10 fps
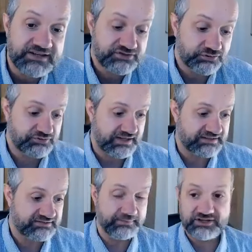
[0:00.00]

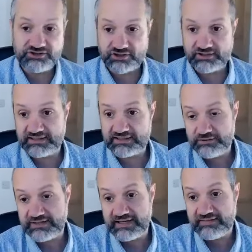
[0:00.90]
digital
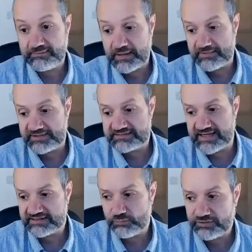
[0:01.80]
transformation, including in the
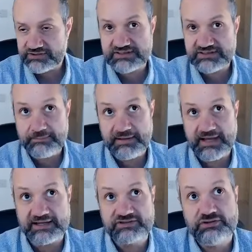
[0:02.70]
public sector. What does
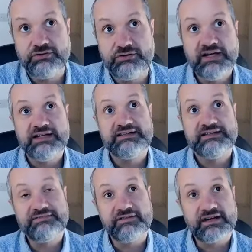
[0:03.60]
TPX do
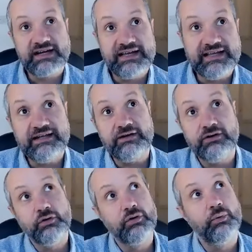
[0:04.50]

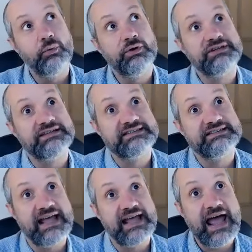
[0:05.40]
differently, or what
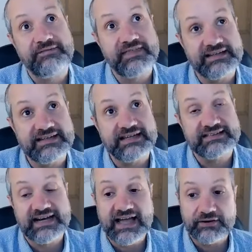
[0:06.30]
does it have
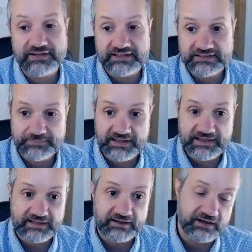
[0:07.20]
that has allowed
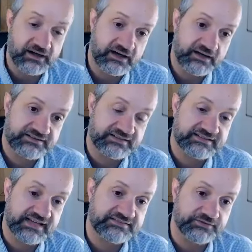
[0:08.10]
it to be
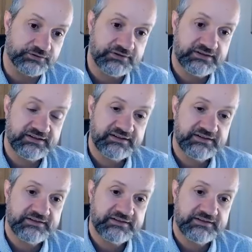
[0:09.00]
successful?